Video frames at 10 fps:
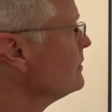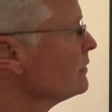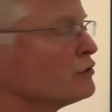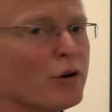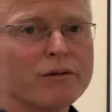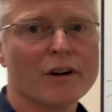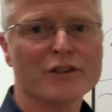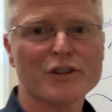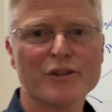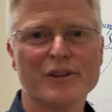So far
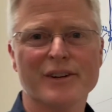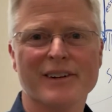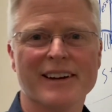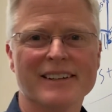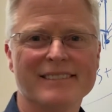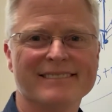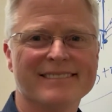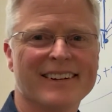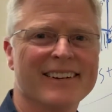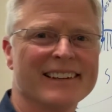so good, right?
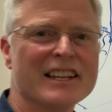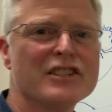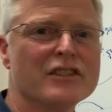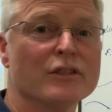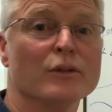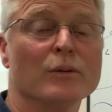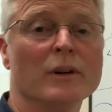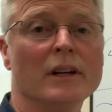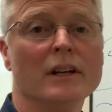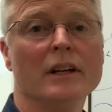All right, let's do
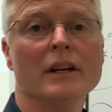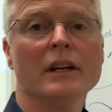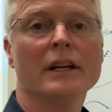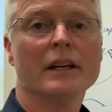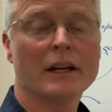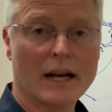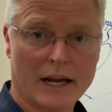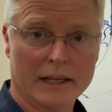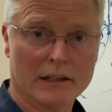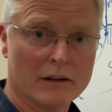a hiatal